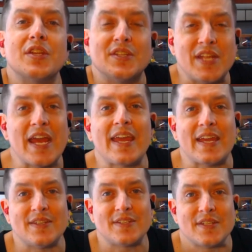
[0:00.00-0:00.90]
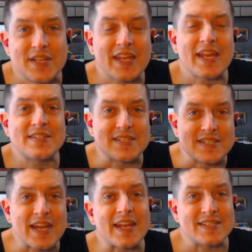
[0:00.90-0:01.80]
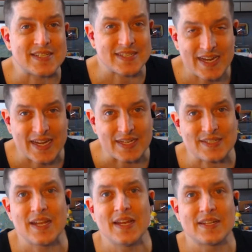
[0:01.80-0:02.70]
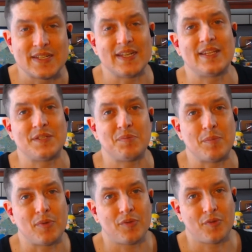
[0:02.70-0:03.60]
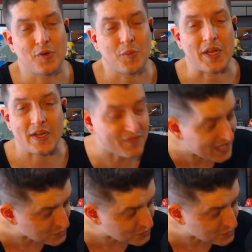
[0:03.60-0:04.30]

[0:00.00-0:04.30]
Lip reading: decades and decades to get these people thrown away. And if that's what it